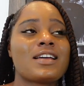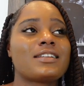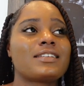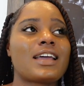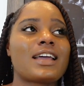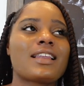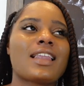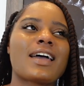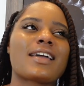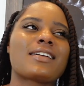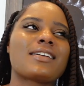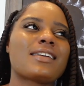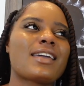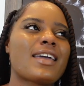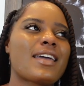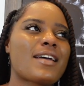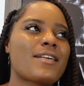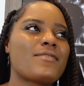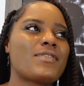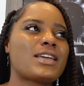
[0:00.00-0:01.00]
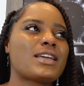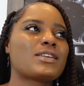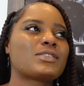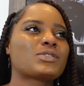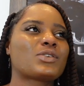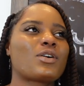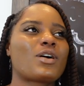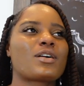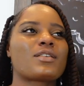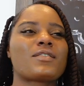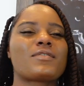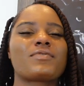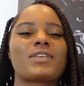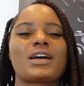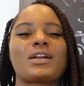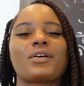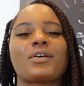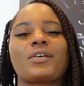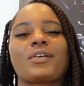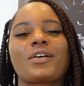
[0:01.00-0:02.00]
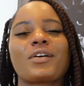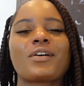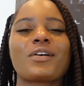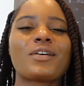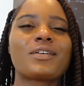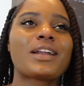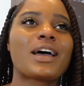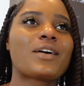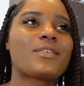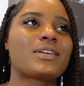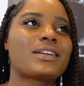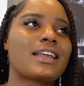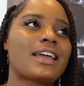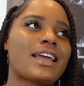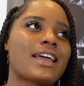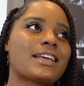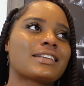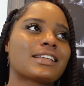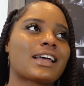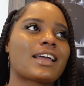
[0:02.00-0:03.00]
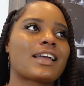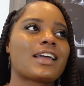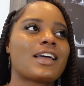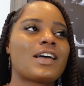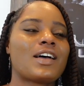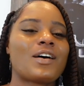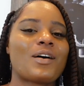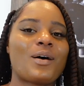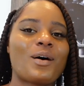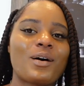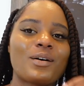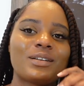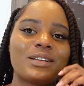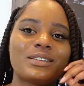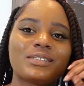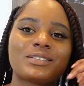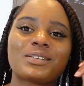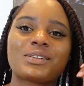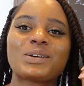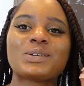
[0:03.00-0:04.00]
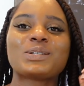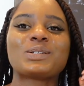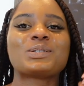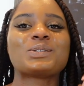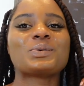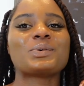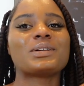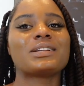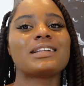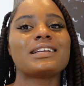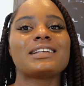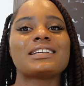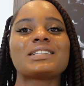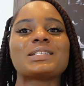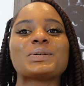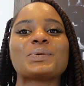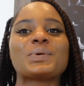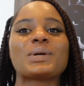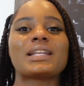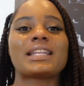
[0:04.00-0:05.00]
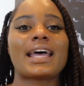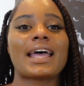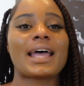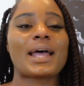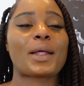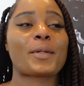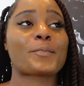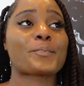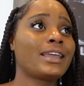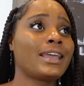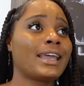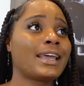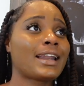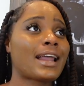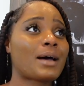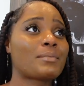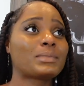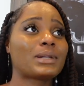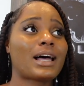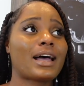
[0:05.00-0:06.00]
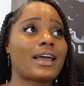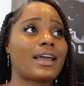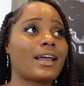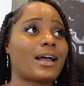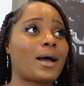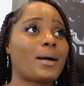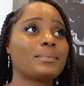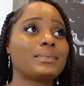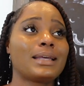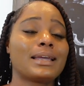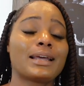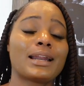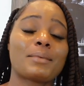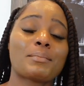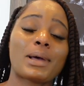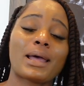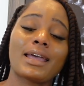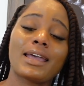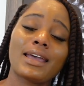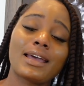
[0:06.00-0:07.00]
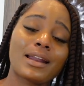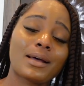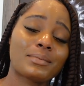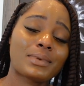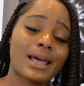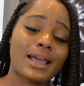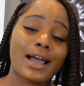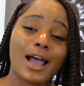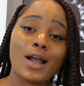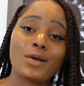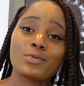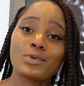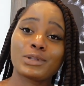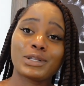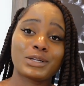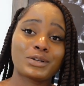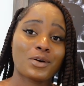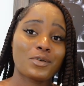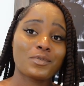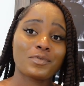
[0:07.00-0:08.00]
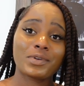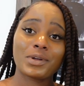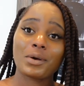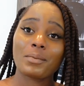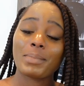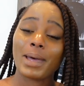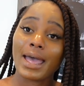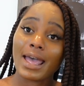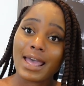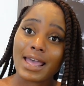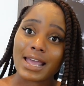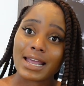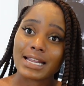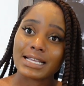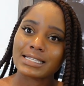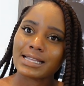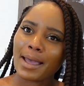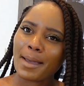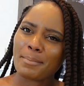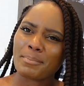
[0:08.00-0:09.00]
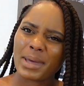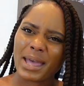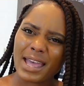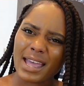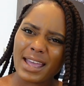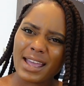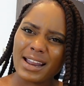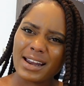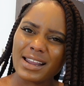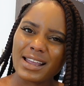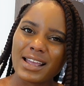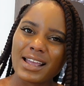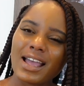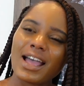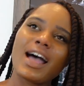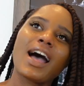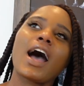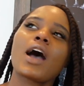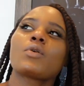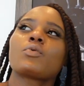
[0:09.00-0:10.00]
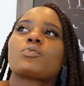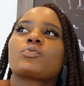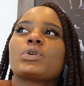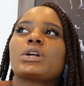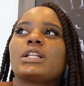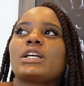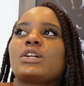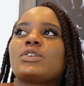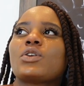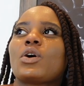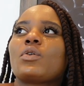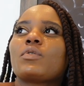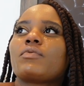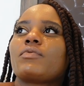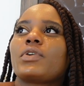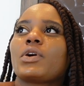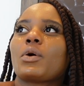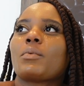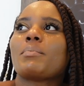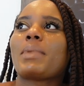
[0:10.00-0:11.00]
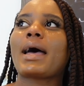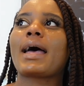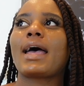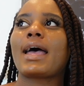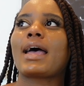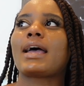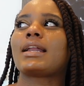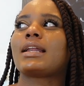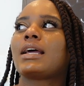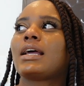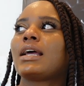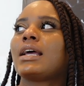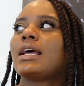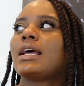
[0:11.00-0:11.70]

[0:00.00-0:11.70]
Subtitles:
They like, yeah, B, it's so hard to find a girl nowadays. Like, all these girls is doing this, doing that. And I'm like, I'm thinking in my head, I'm like, I really don't feel bad. Is that bad? I really don't feel bad.